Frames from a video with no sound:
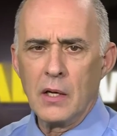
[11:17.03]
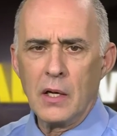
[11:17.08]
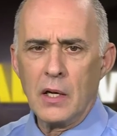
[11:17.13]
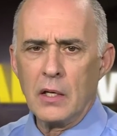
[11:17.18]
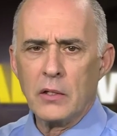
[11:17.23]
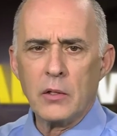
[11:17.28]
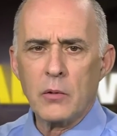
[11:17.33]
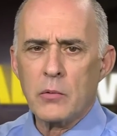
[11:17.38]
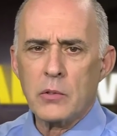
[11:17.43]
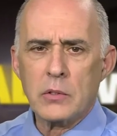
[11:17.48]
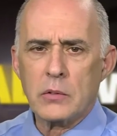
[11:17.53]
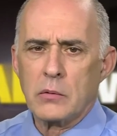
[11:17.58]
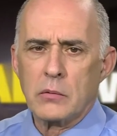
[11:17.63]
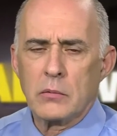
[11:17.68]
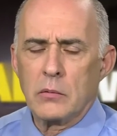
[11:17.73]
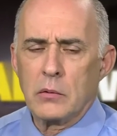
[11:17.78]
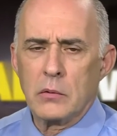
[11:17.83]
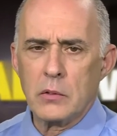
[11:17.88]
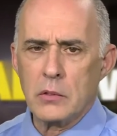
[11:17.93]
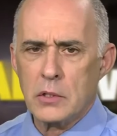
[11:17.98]
And there's
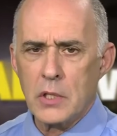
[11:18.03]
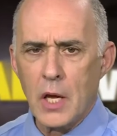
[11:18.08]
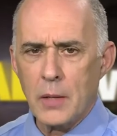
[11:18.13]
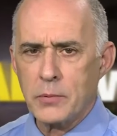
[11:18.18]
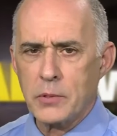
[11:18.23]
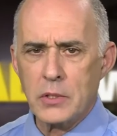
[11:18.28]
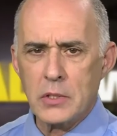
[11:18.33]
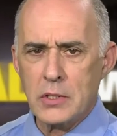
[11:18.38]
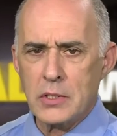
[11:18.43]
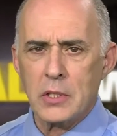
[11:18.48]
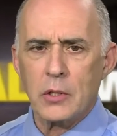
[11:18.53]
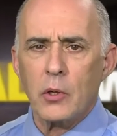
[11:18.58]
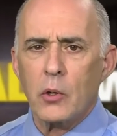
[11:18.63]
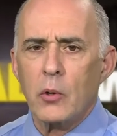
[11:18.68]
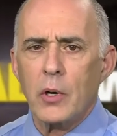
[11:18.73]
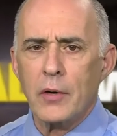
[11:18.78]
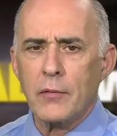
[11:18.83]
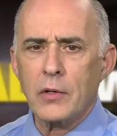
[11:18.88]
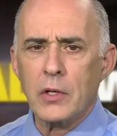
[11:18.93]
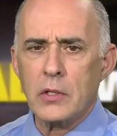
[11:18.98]
absolutely
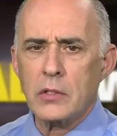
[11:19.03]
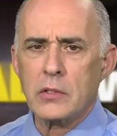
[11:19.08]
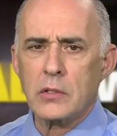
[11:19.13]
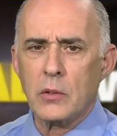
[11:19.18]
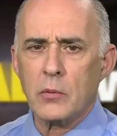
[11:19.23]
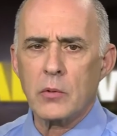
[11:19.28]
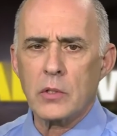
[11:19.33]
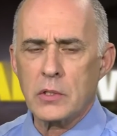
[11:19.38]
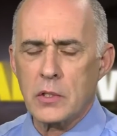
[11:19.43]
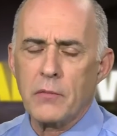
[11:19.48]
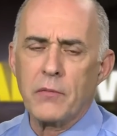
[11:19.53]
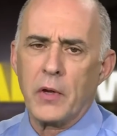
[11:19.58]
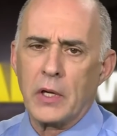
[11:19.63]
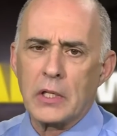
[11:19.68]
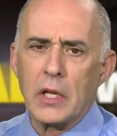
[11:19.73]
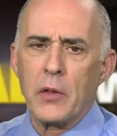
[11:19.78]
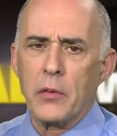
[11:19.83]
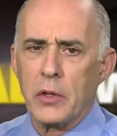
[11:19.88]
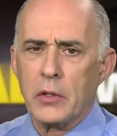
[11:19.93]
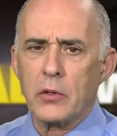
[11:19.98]
zero evidence there was. In
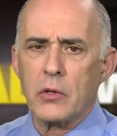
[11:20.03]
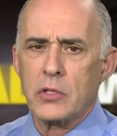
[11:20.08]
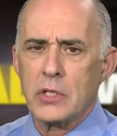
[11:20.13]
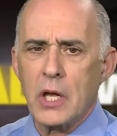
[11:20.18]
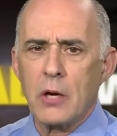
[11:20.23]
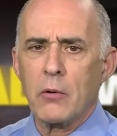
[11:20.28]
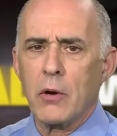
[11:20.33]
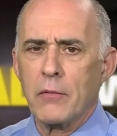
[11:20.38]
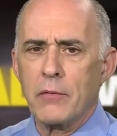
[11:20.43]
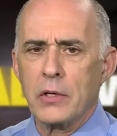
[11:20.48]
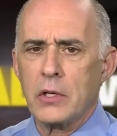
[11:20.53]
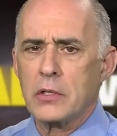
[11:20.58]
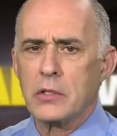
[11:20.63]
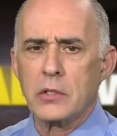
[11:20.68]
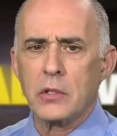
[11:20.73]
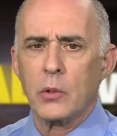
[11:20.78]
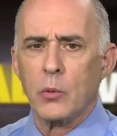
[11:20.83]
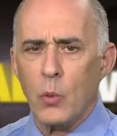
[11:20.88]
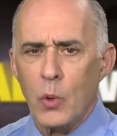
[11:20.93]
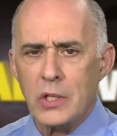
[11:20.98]
fact, I think there's now evidence
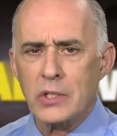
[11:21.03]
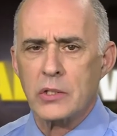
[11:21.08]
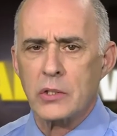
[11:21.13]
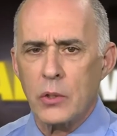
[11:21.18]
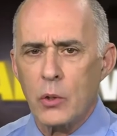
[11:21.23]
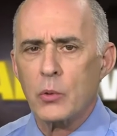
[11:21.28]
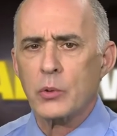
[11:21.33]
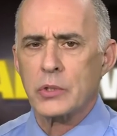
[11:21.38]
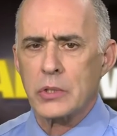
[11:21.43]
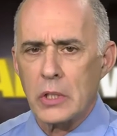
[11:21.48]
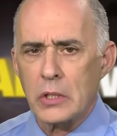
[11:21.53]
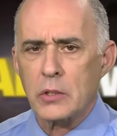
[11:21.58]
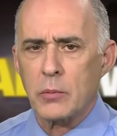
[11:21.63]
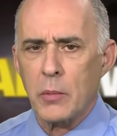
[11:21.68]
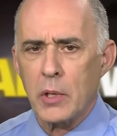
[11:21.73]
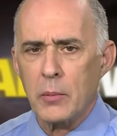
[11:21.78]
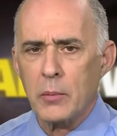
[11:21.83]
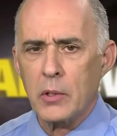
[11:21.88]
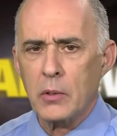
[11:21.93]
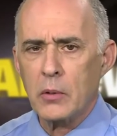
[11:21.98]
there was no such
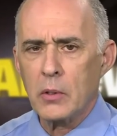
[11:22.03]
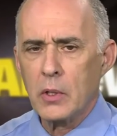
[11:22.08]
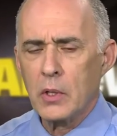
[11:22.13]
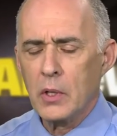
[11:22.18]
memo.